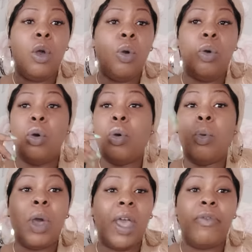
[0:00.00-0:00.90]
or
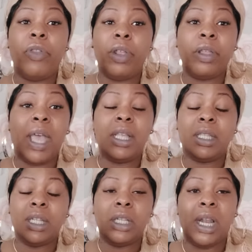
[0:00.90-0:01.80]
whatever the
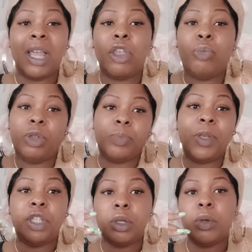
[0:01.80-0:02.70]
case is, yeah, like you've just
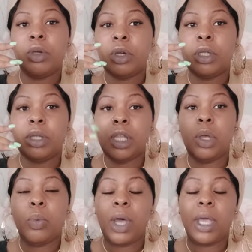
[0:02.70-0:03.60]
been doing good in
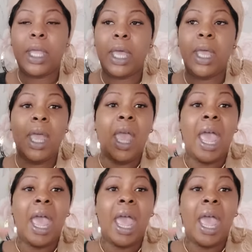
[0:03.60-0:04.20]
your work, yeah,